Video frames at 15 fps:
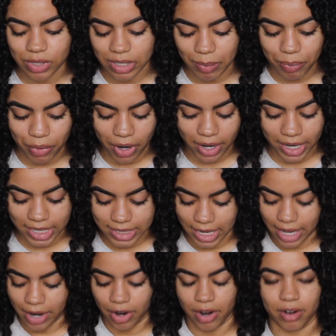Some products
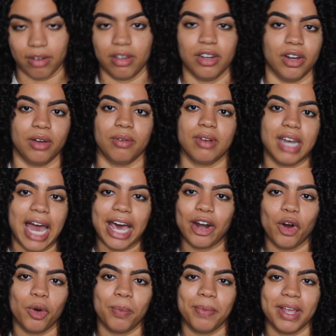that are, you know,
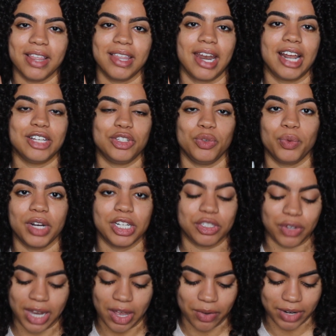not open that I do want to
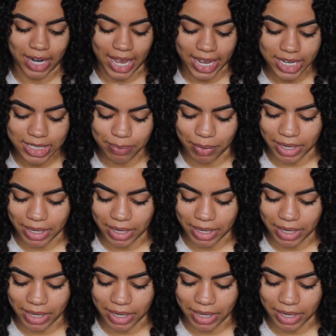try out next.